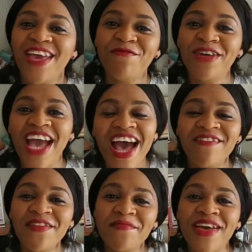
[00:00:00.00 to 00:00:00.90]
If we
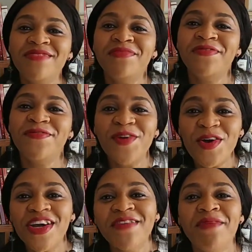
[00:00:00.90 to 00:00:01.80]
haven't met
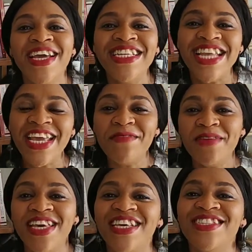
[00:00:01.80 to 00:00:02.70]
before, my
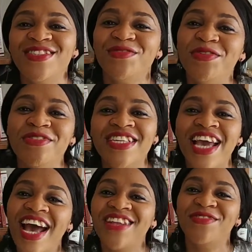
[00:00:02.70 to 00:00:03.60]
name is Bunde
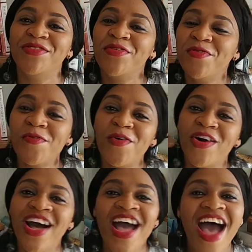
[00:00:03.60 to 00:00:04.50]
Ankumpo.